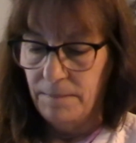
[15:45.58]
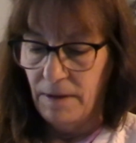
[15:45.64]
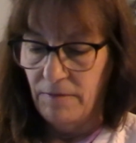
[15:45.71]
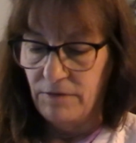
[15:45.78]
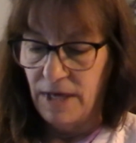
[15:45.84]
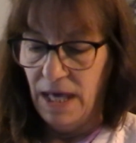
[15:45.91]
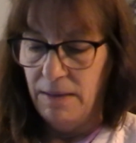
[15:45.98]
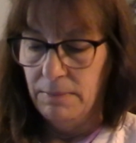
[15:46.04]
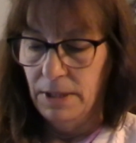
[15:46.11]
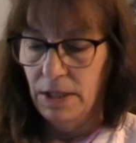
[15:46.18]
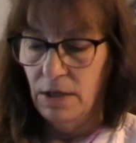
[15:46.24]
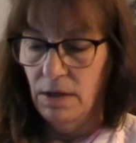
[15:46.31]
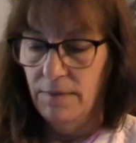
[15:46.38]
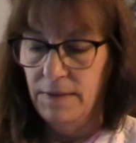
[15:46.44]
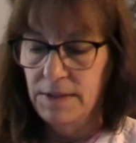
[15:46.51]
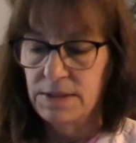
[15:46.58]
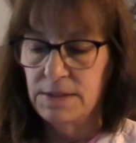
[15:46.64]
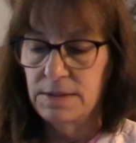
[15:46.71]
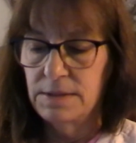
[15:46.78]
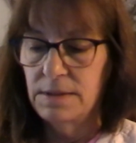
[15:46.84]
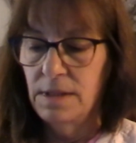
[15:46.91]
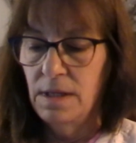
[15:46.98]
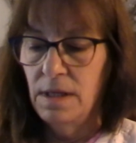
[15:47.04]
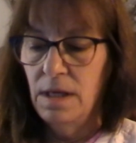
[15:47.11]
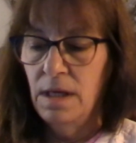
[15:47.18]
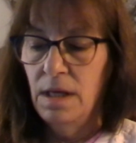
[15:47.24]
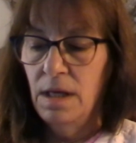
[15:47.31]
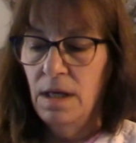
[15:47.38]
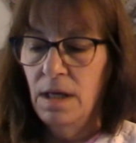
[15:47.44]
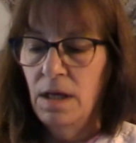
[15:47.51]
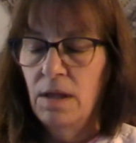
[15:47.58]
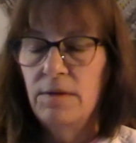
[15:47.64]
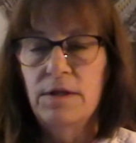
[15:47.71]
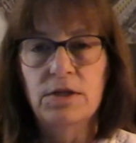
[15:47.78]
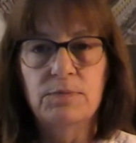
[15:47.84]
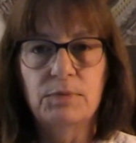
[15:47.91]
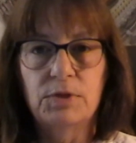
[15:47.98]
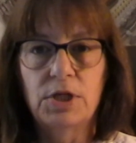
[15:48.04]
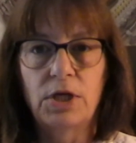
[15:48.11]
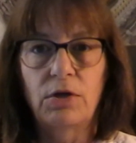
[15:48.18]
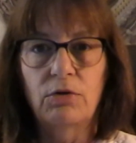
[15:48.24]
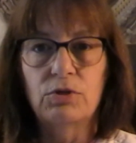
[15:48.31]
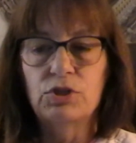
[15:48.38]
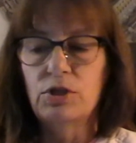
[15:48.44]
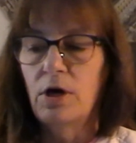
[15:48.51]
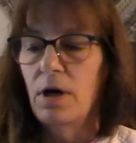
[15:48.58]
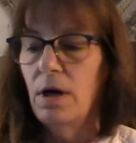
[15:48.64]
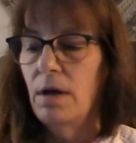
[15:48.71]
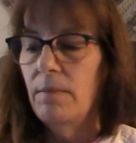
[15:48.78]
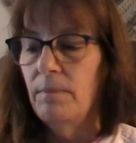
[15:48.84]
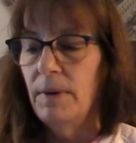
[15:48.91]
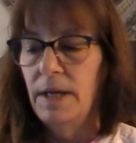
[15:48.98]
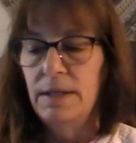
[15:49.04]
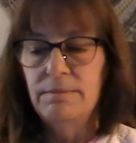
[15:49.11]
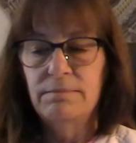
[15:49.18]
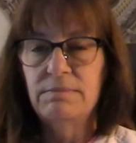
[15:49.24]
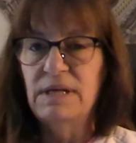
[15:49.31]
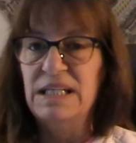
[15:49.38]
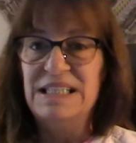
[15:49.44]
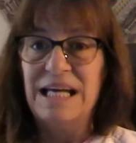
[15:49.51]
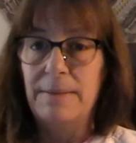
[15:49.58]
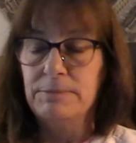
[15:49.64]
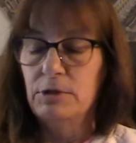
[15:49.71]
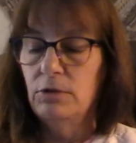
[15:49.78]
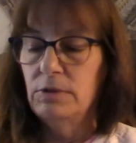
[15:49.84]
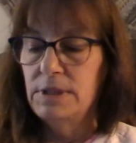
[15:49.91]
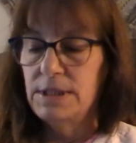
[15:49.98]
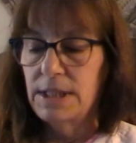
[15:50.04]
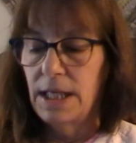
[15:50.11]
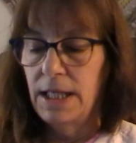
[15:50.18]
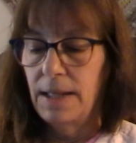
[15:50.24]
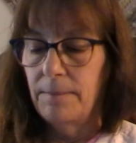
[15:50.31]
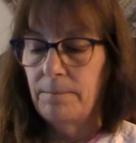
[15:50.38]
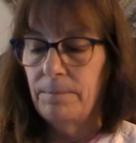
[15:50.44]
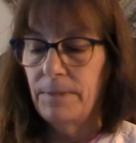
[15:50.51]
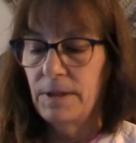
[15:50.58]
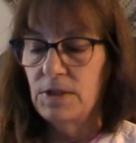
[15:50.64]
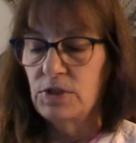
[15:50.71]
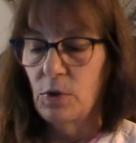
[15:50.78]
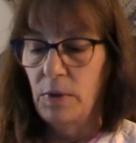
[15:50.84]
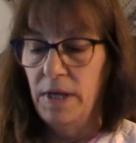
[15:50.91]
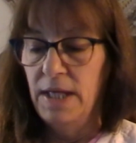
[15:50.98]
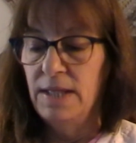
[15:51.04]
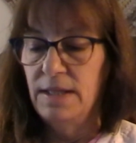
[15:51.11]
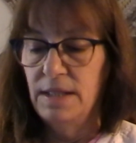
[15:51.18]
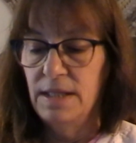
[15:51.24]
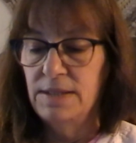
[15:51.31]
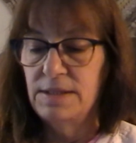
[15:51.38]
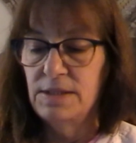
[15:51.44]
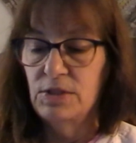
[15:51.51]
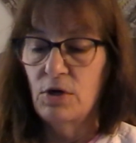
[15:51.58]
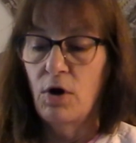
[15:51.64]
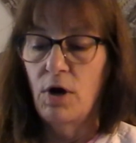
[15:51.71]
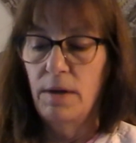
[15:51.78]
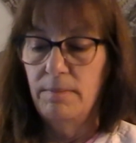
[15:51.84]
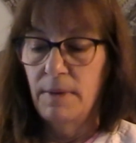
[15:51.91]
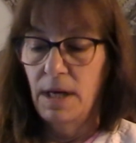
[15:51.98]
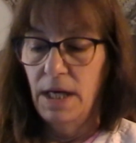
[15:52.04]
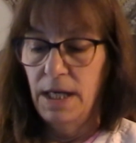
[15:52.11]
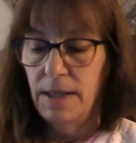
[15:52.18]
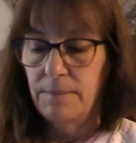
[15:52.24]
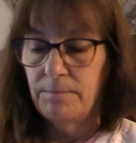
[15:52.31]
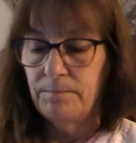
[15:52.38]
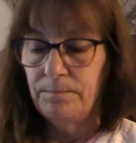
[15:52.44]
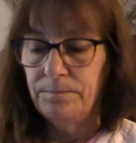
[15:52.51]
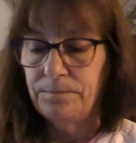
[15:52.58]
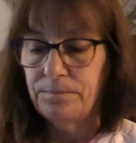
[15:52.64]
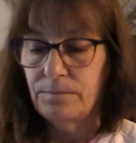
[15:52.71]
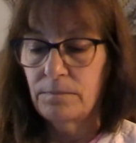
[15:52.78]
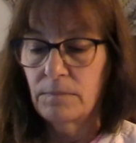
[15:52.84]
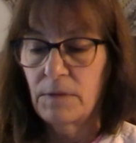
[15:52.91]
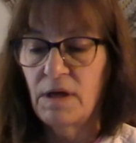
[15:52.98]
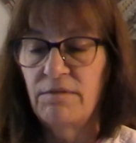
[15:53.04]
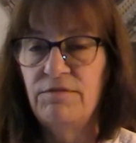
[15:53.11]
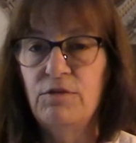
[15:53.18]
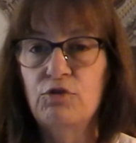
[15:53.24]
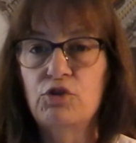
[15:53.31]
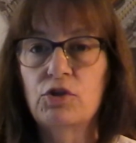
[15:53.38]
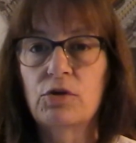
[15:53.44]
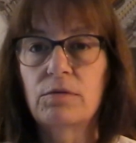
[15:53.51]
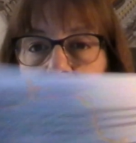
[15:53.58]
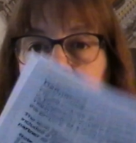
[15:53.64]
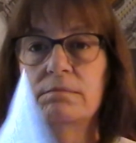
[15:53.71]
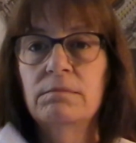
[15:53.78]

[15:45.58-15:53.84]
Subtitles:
of cabling on this particular shawl, but it's absolutely stunning. So this is on my future